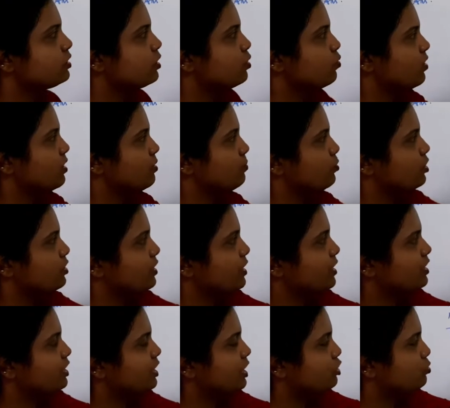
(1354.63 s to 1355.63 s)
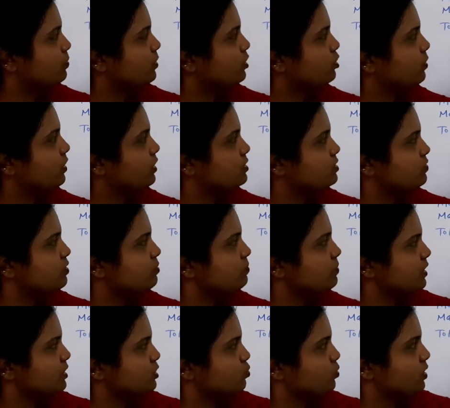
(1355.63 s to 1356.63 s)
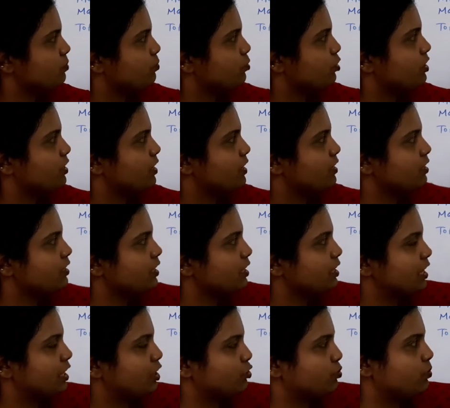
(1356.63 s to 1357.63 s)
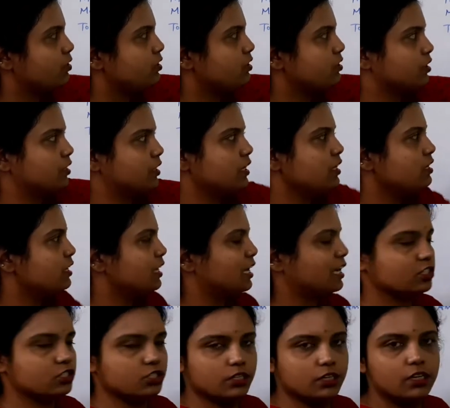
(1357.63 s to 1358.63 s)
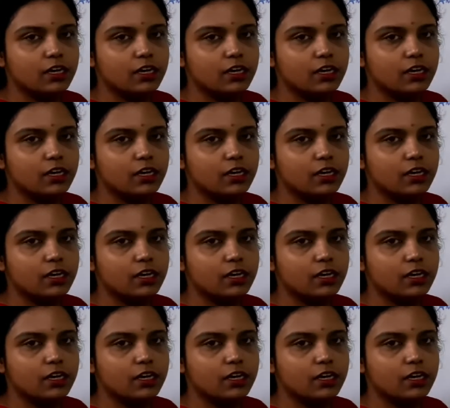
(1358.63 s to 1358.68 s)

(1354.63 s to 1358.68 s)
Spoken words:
1.9 in 10 to the power 27 plus 1.9 in 10 to the power 30 kg.